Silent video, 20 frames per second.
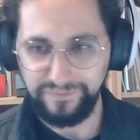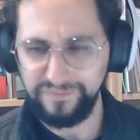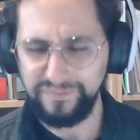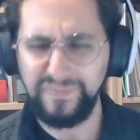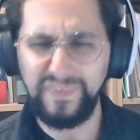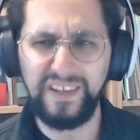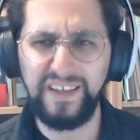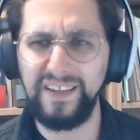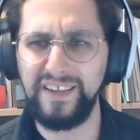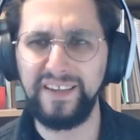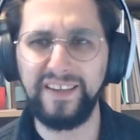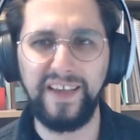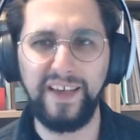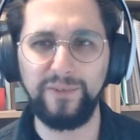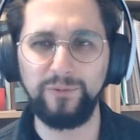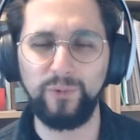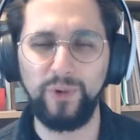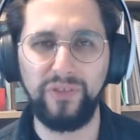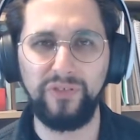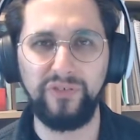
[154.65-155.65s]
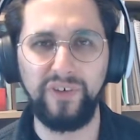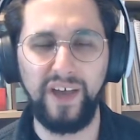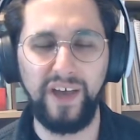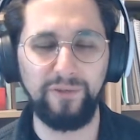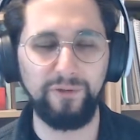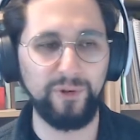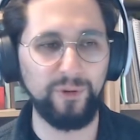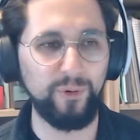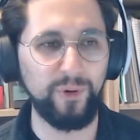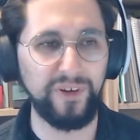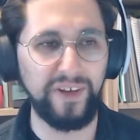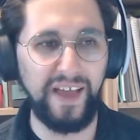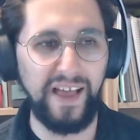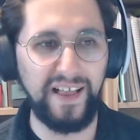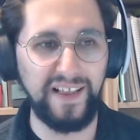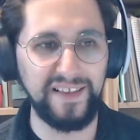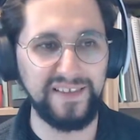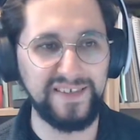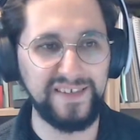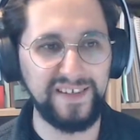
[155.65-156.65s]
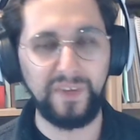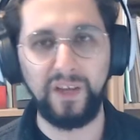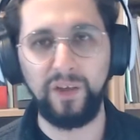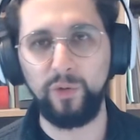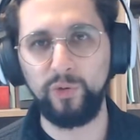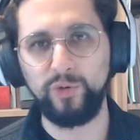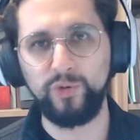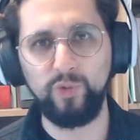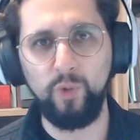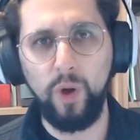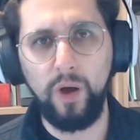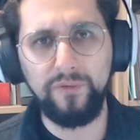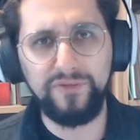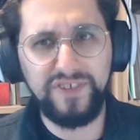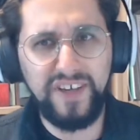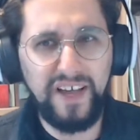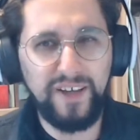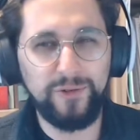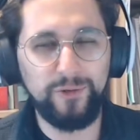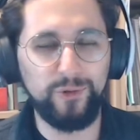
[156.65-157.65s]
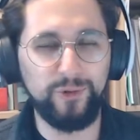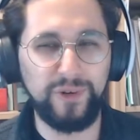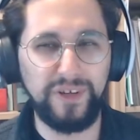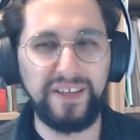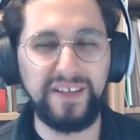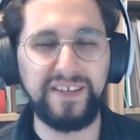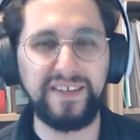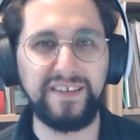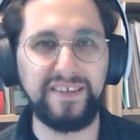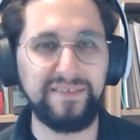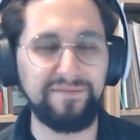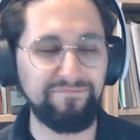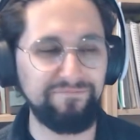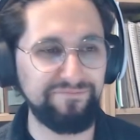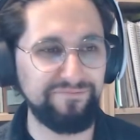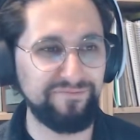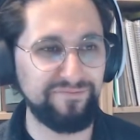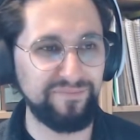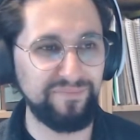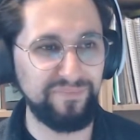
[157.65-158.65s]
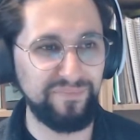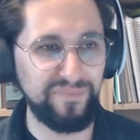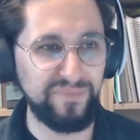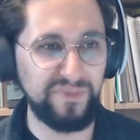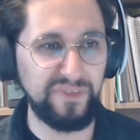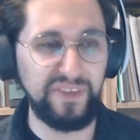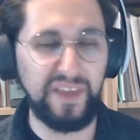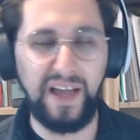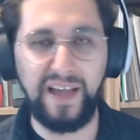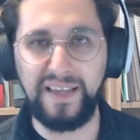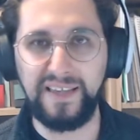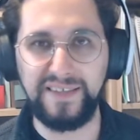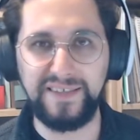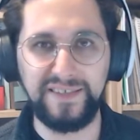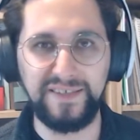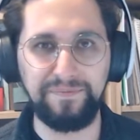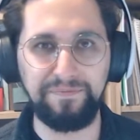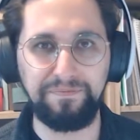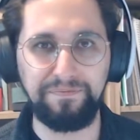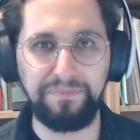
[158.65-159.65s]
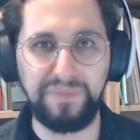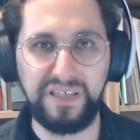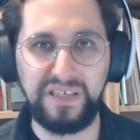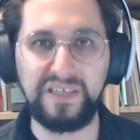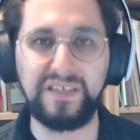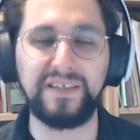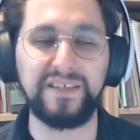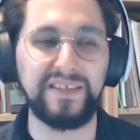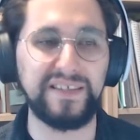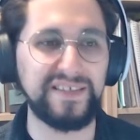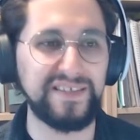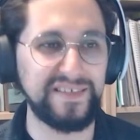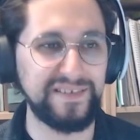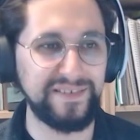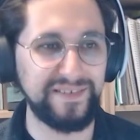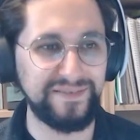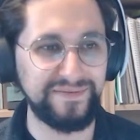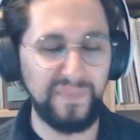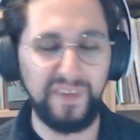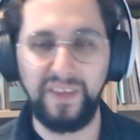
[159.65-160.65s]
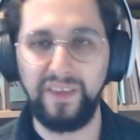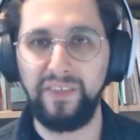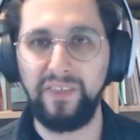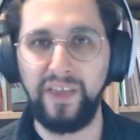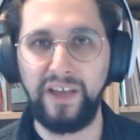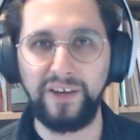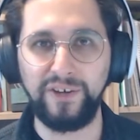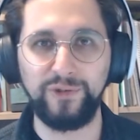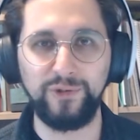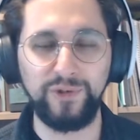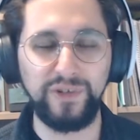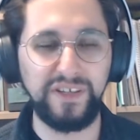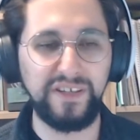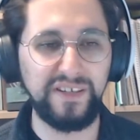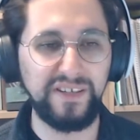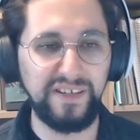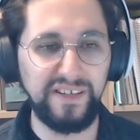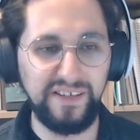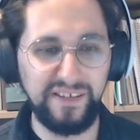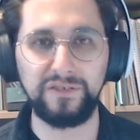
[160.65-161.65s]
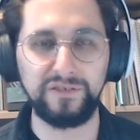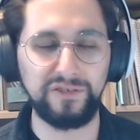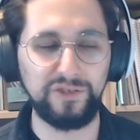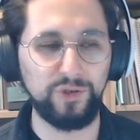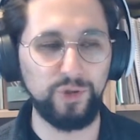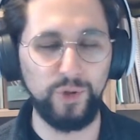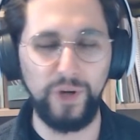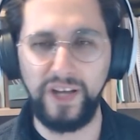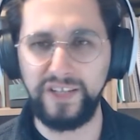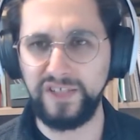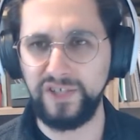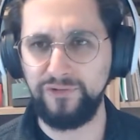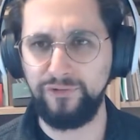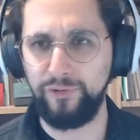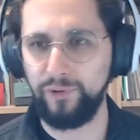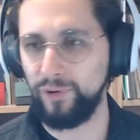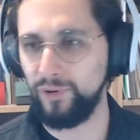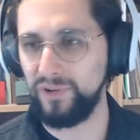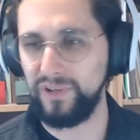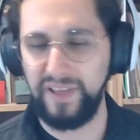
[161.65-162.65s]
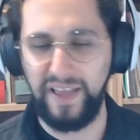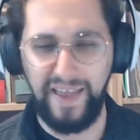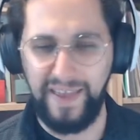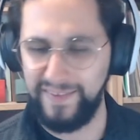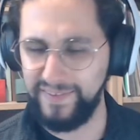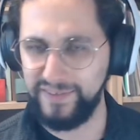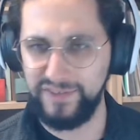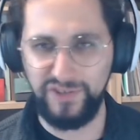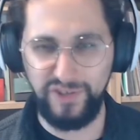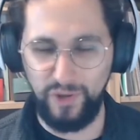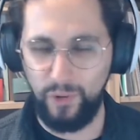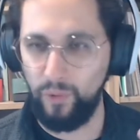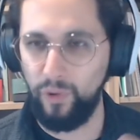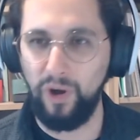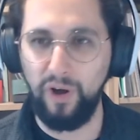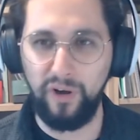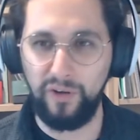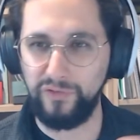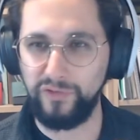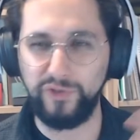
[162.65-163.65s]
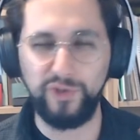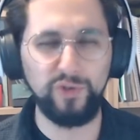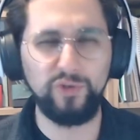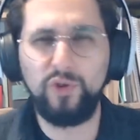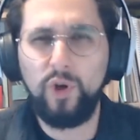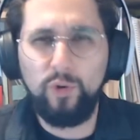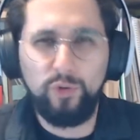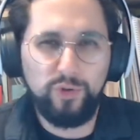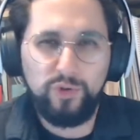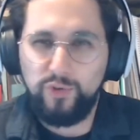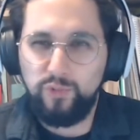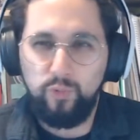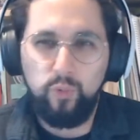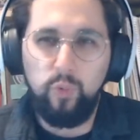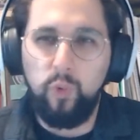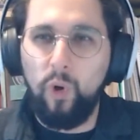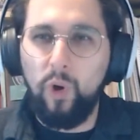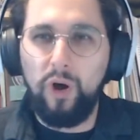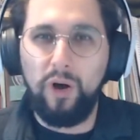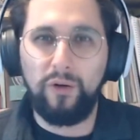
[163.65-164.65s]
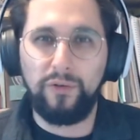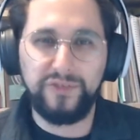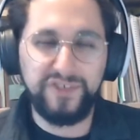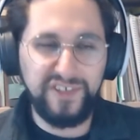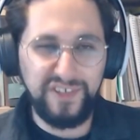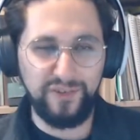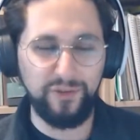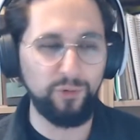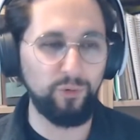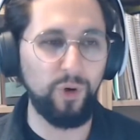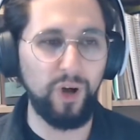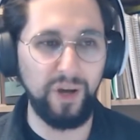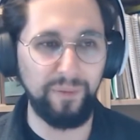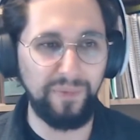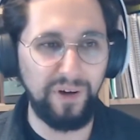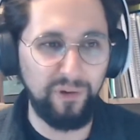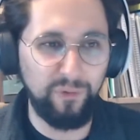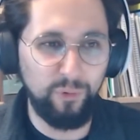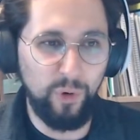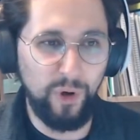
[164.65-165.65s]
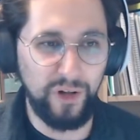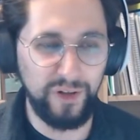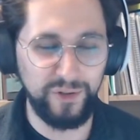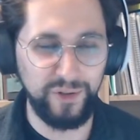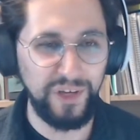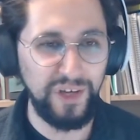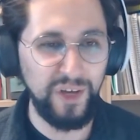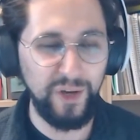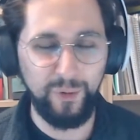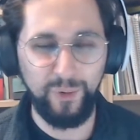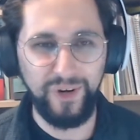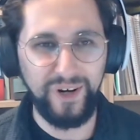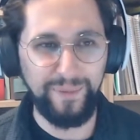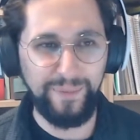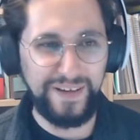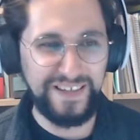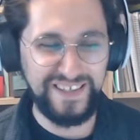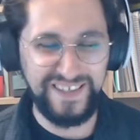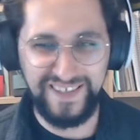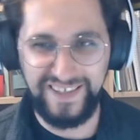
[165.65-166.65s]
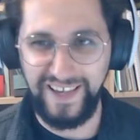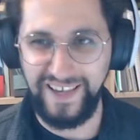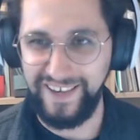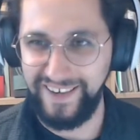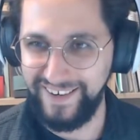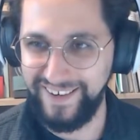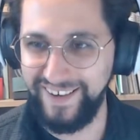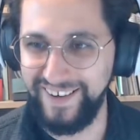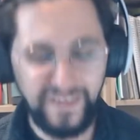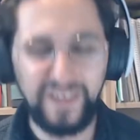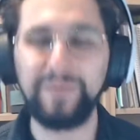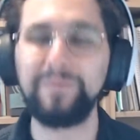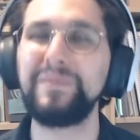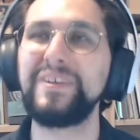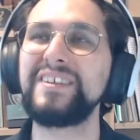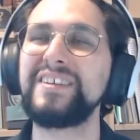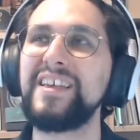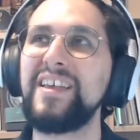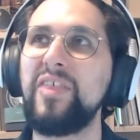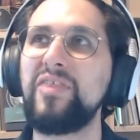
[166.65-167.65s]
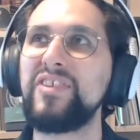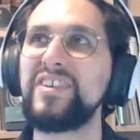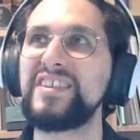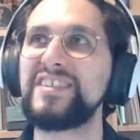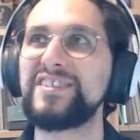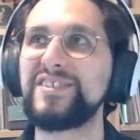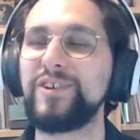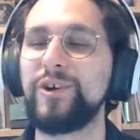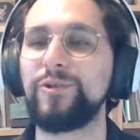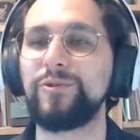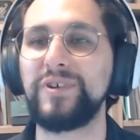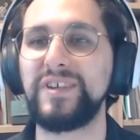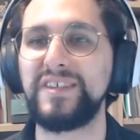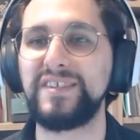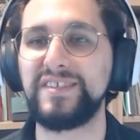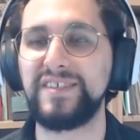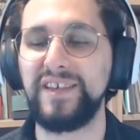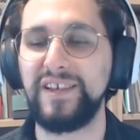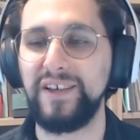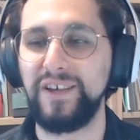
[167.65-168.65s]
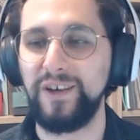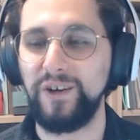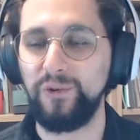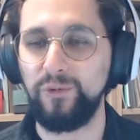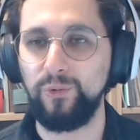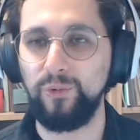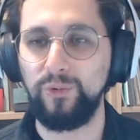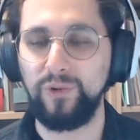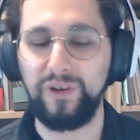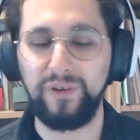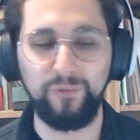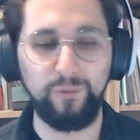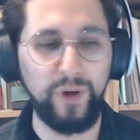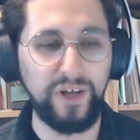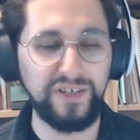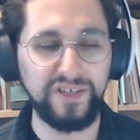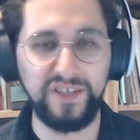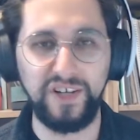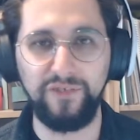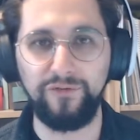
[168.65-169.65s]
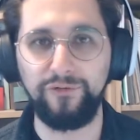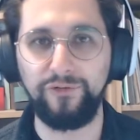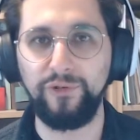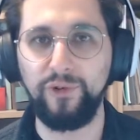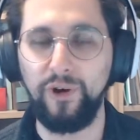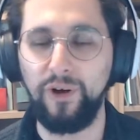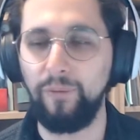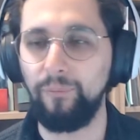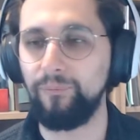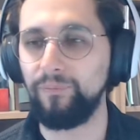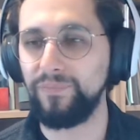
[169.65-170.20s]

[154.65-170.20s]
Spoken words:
again with everyone else, dwarves aren't really nice beings. They're greedy, grudgeful, and so on. You know dwarves in the Warhammer world. What am I saying? But yeah, these stories venture from